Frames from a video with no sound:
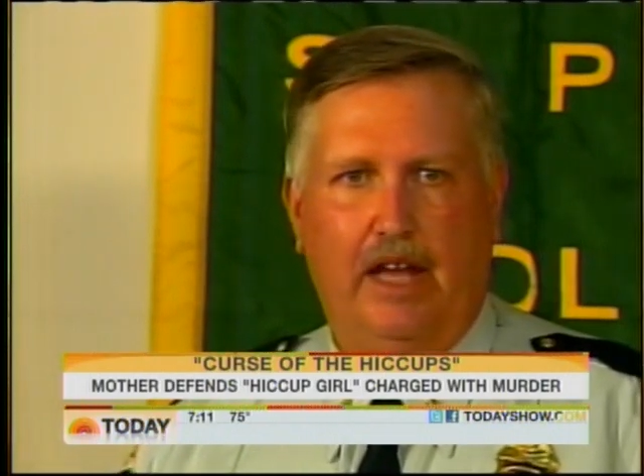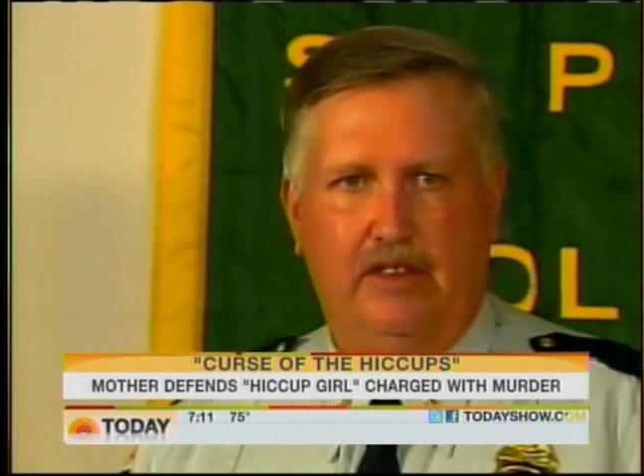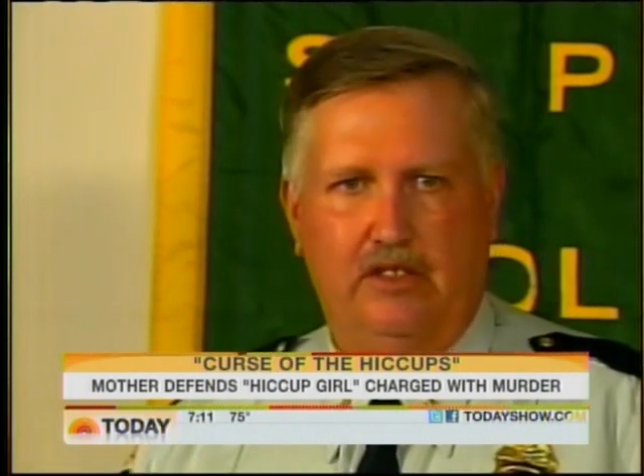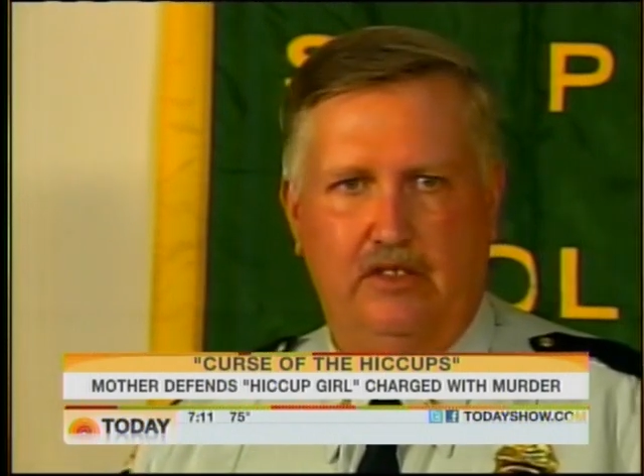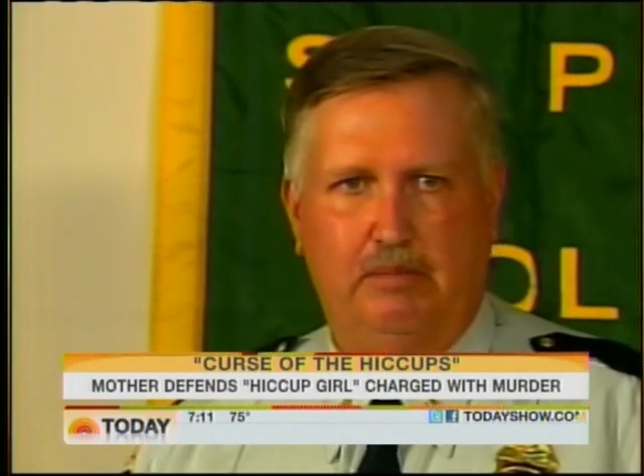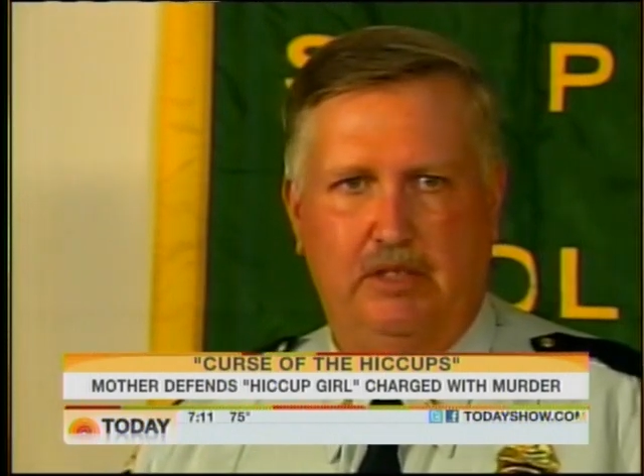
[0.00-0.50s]

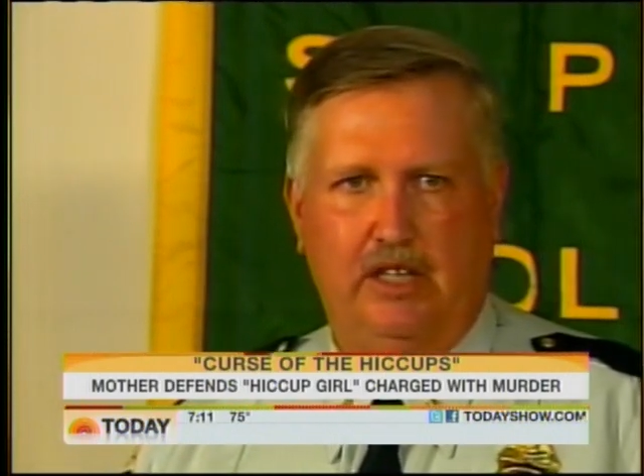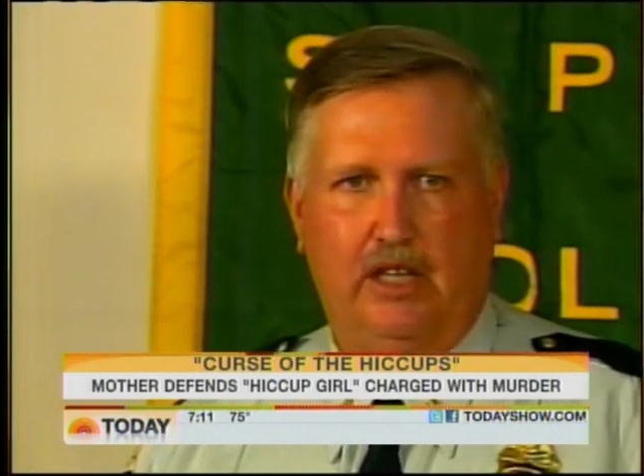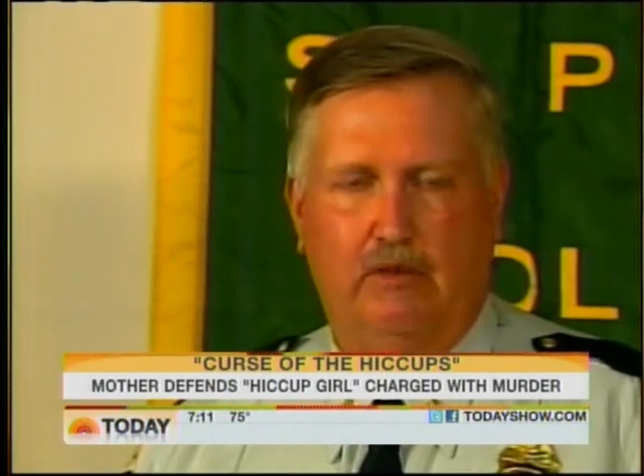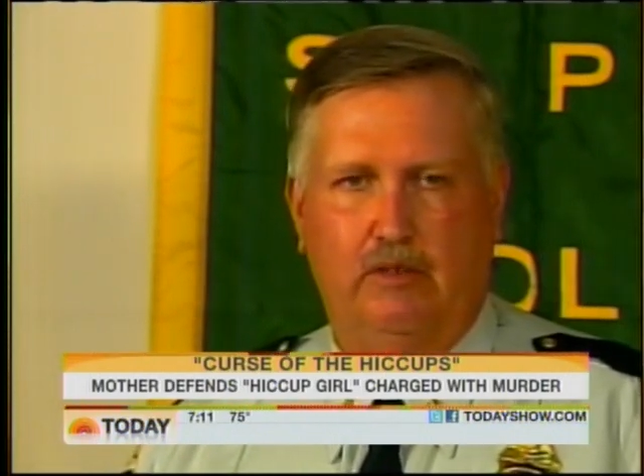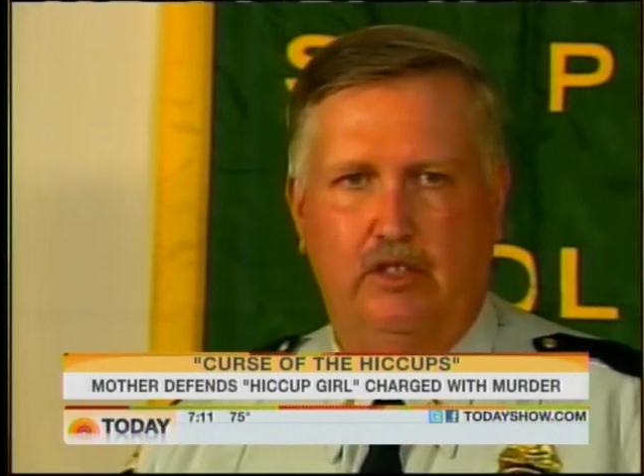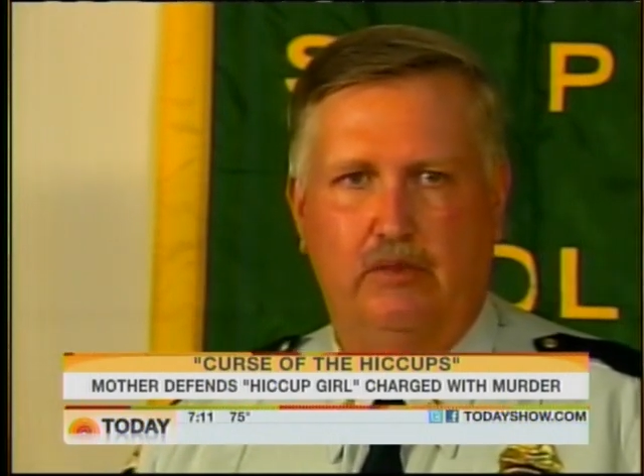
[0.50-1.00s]
at this
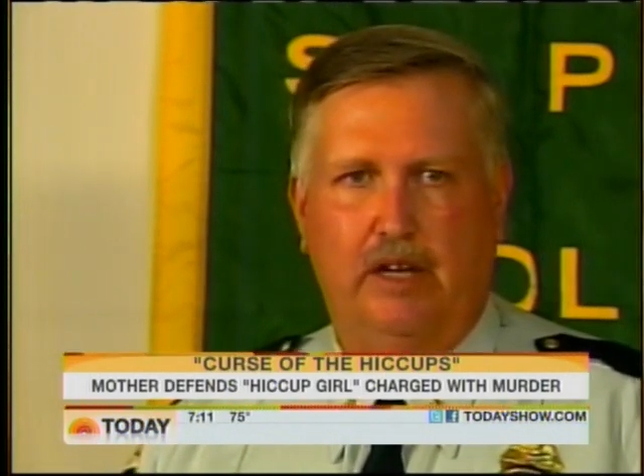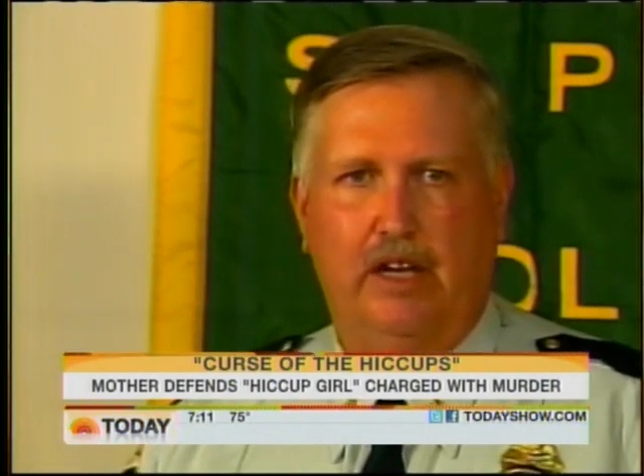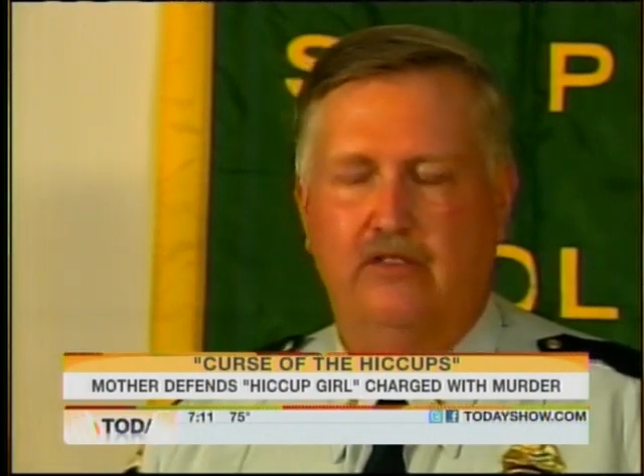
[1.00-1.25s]
particular address.